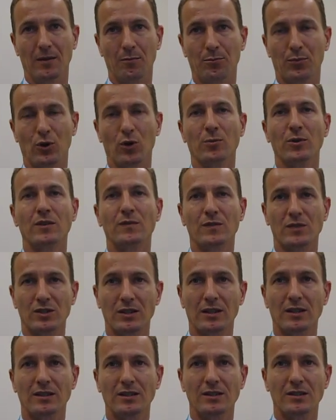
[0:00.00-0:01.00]
permanent
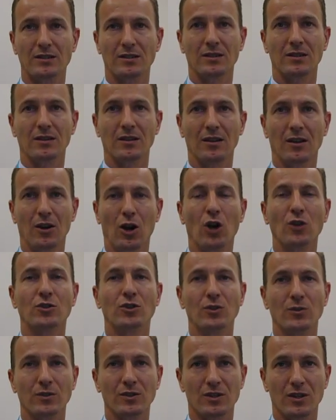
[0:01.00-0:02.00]
facilities uh, on
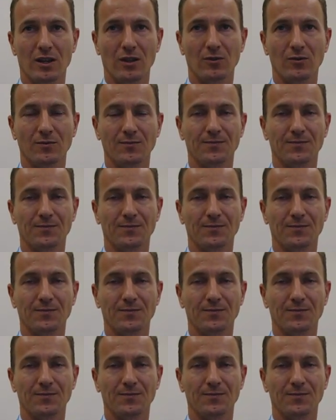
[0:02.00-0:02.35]
Curaçao.